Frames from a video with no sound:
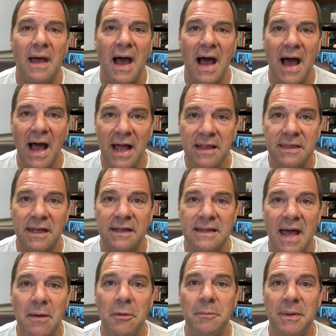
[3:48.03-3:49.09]
I think
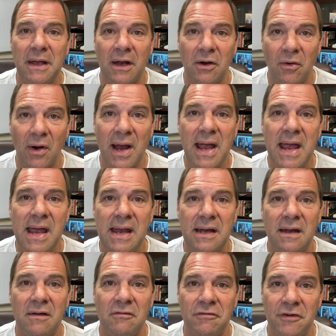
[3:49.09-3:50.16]
that would be a
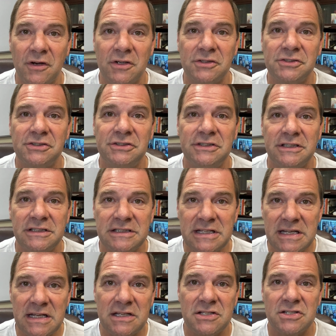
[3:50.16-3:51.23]
great verse to
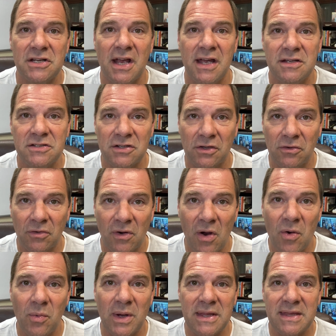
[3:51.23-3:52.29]
teach and to
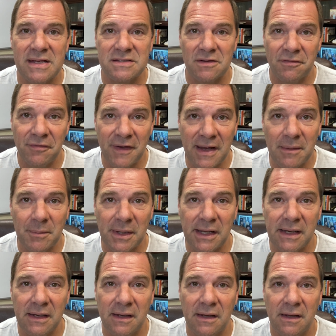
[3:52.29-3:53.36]
grow with as a
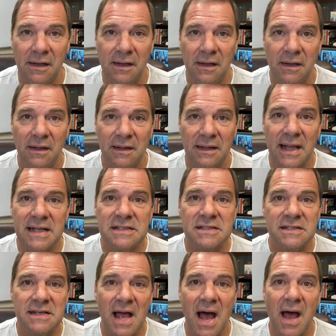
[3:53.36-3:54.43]
family.
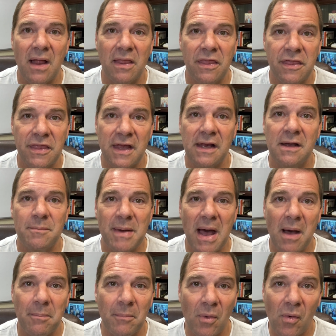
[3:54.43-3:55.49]
Let's not think
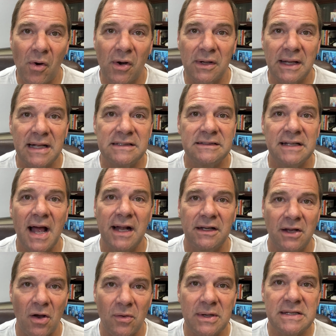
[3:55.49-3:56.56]
about more. Let's not
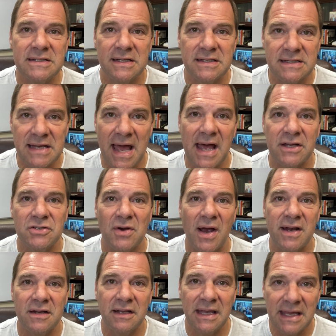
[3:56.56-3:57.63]
go into debt
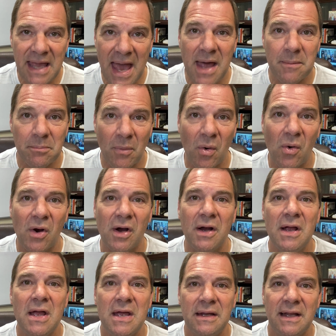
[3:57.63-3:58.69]
trying to get more.
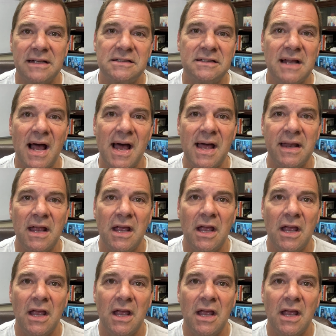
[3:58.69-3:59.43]
Let's not